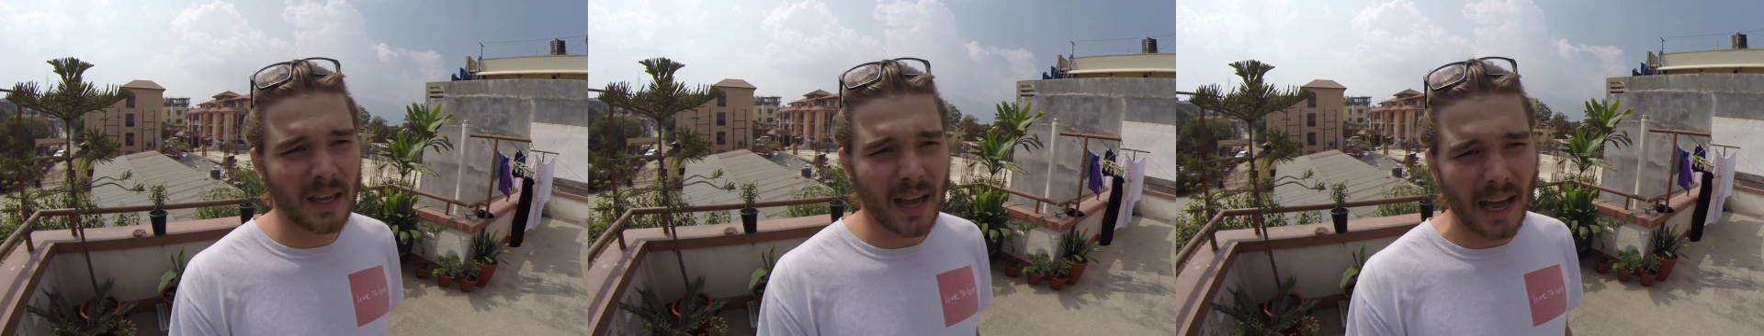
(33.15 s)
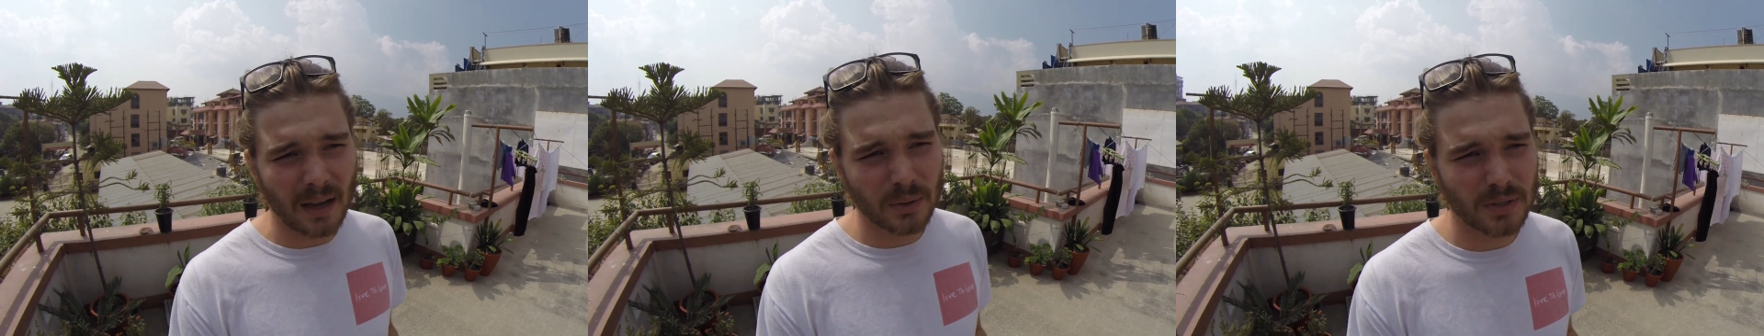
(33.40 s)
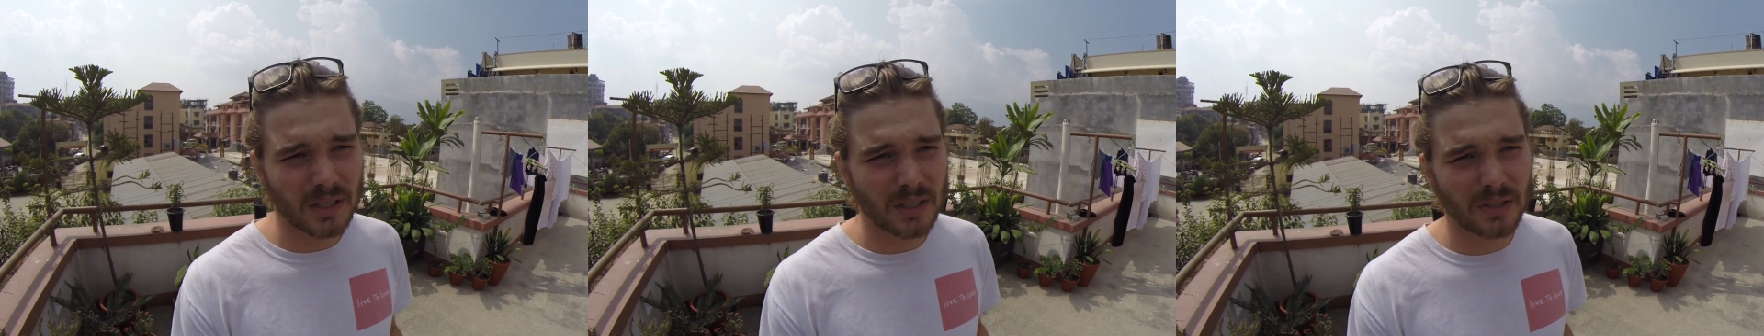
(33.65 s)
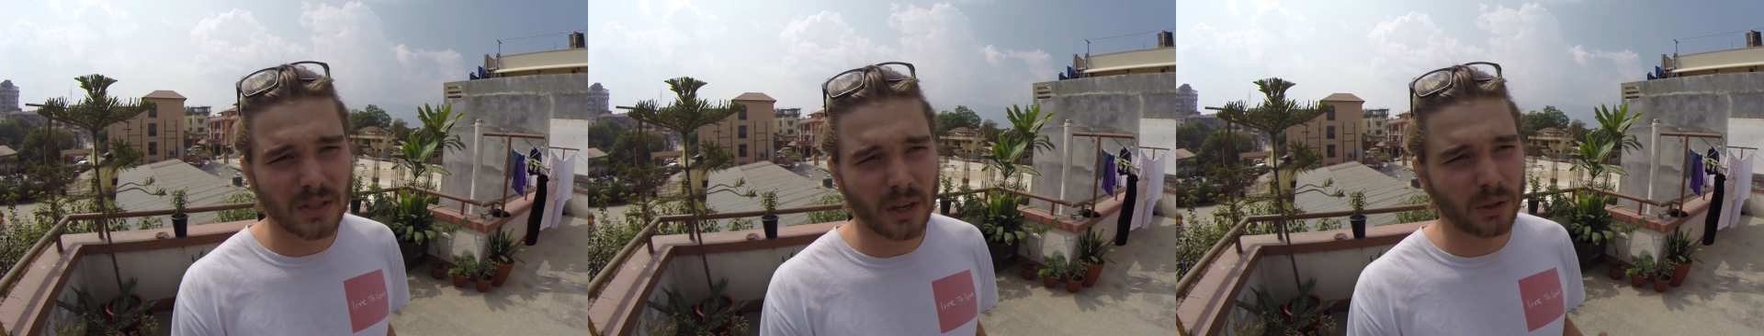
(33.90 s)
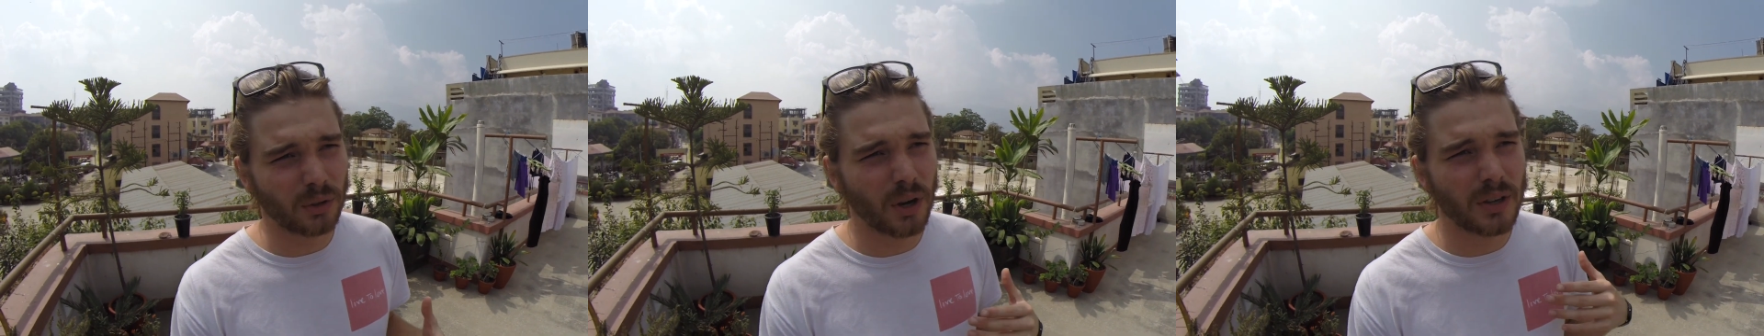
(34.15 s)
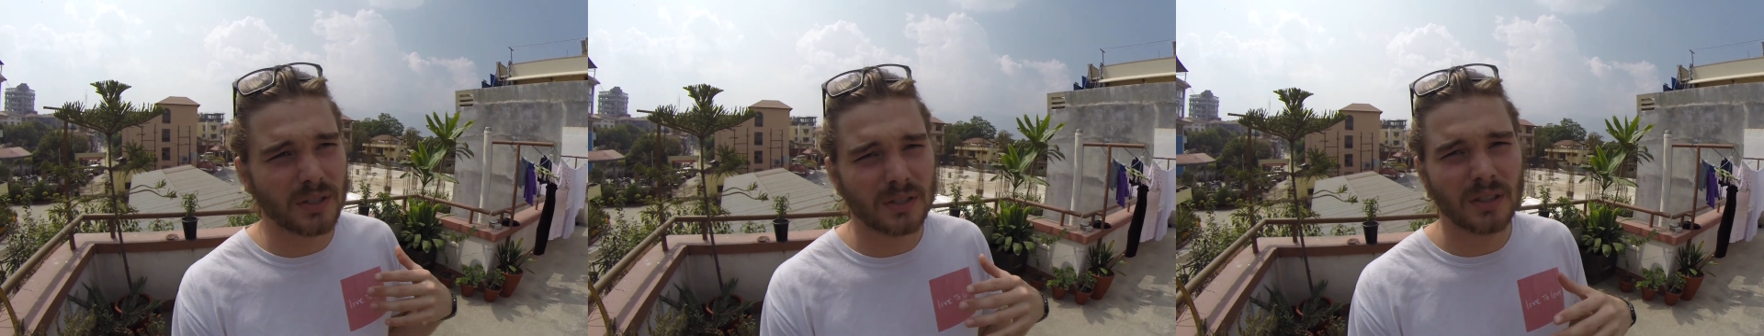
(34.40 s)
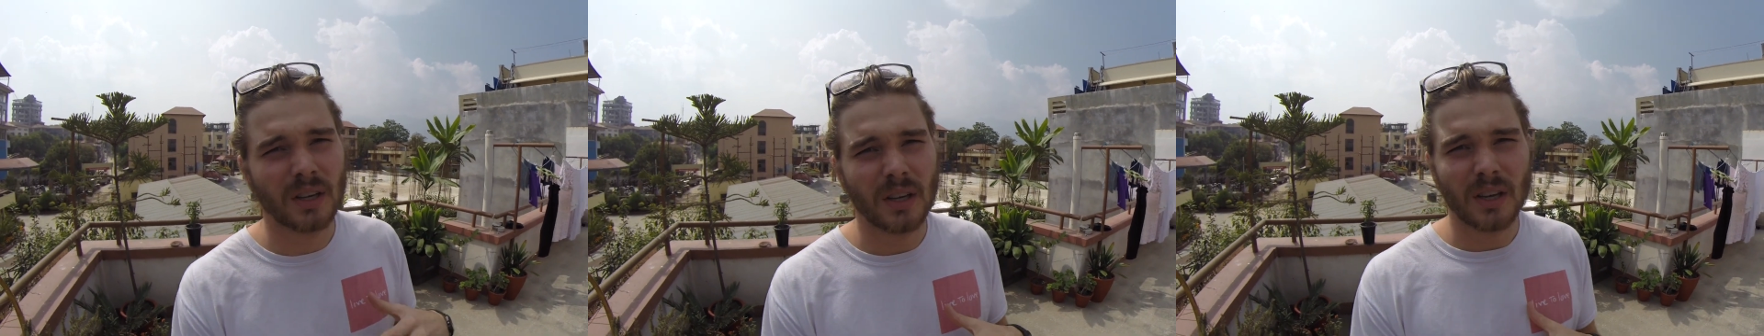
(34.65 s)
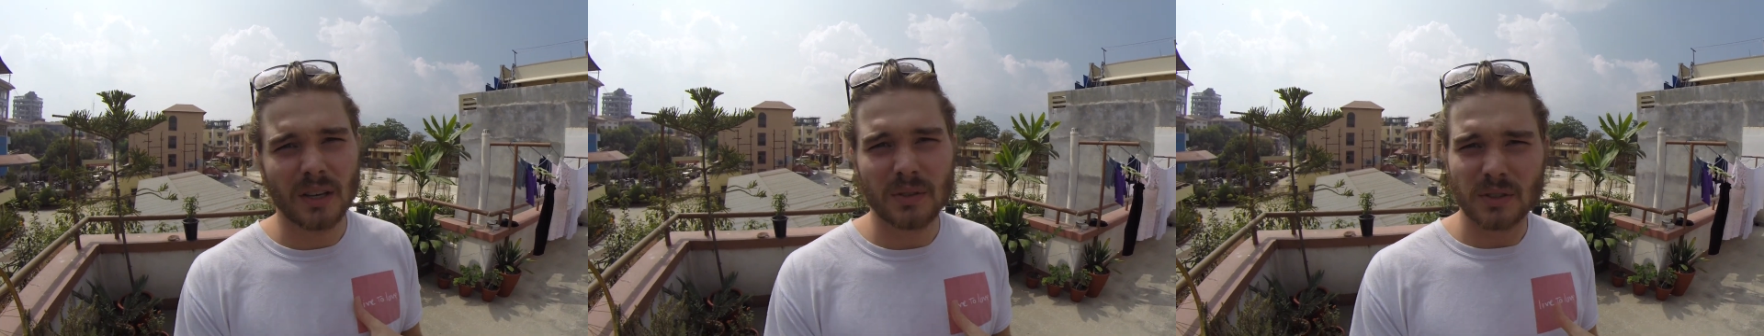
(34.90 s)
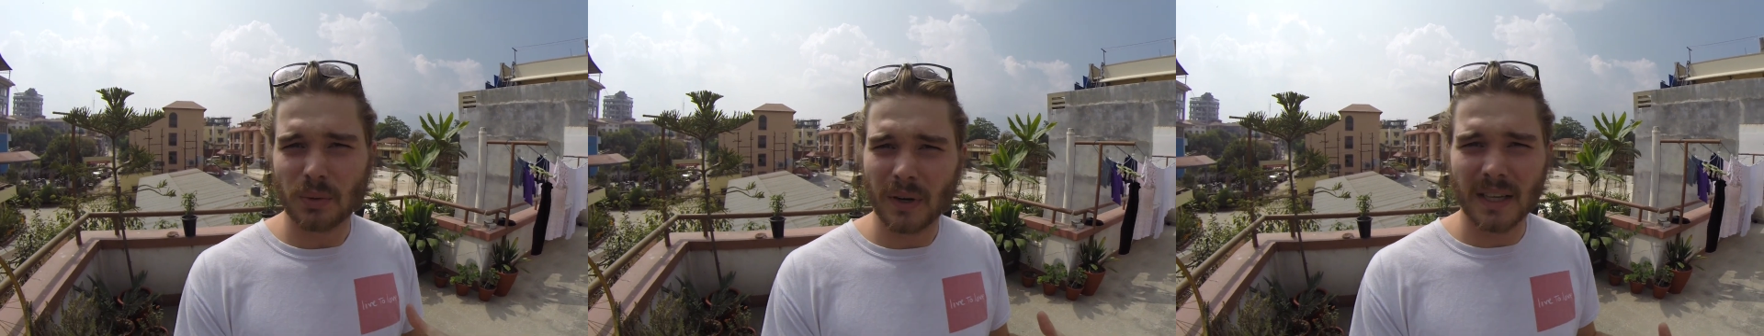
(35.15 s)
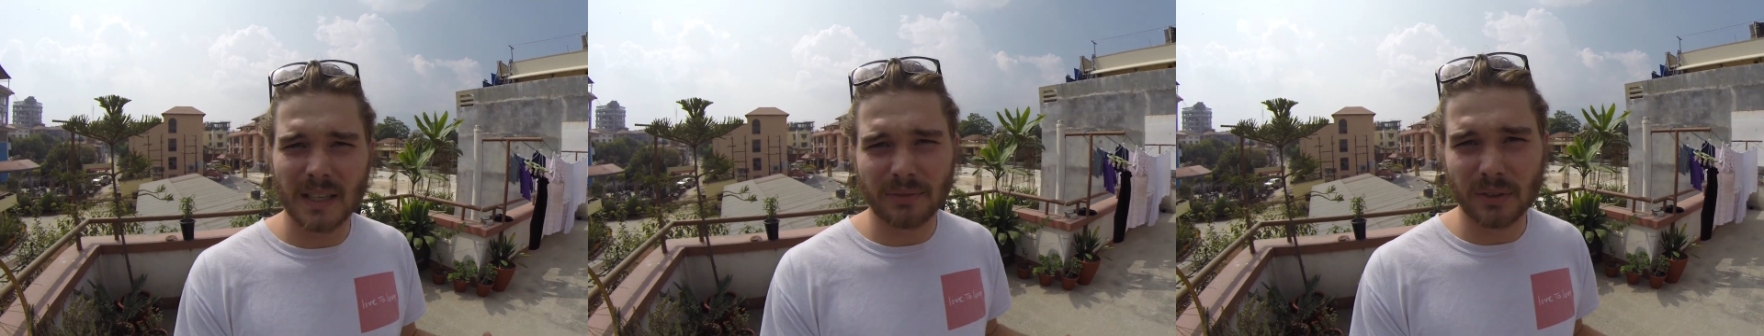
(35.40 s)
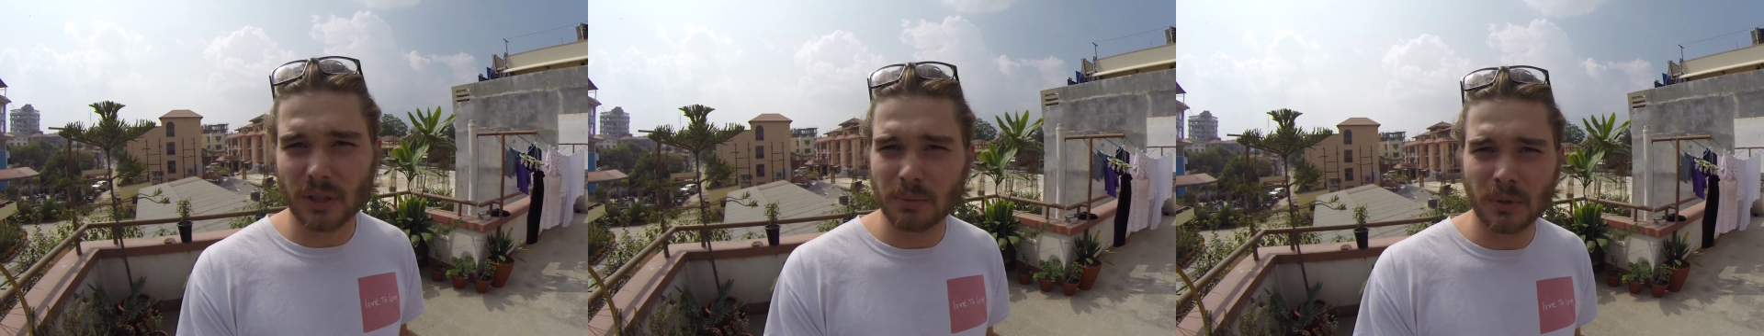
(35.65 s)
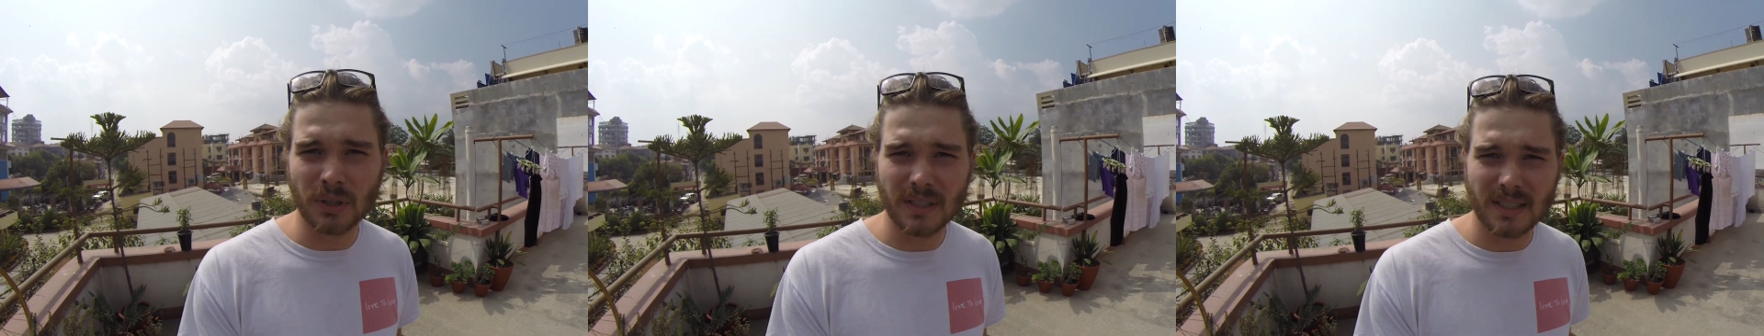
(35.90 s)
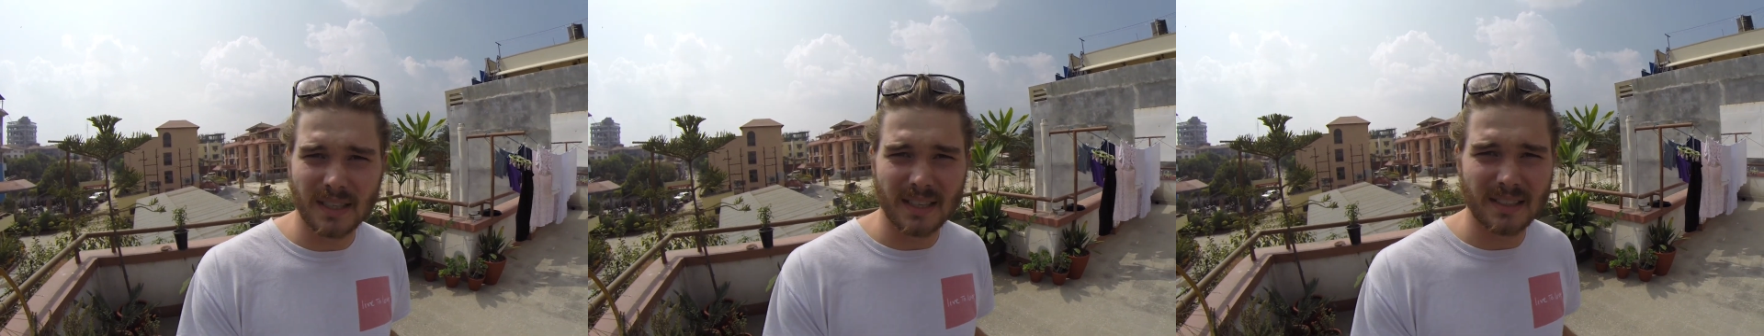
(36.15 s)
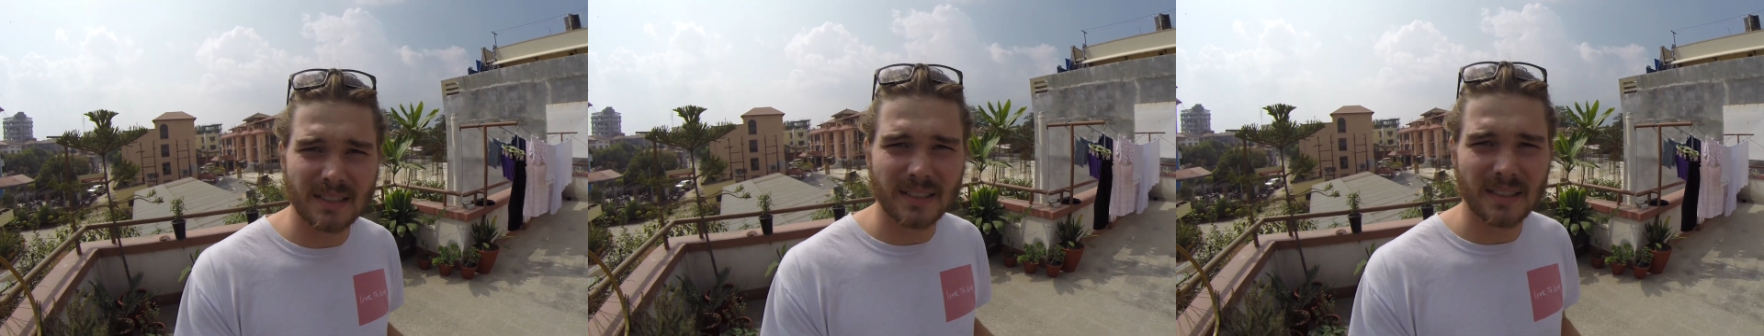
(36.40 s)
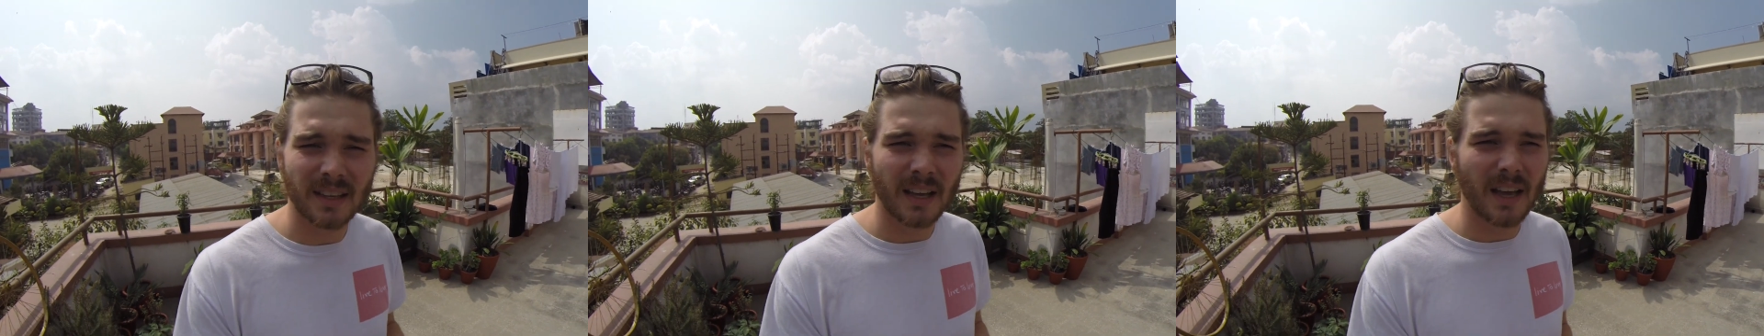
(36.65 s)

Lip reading: houses across 20 different communities,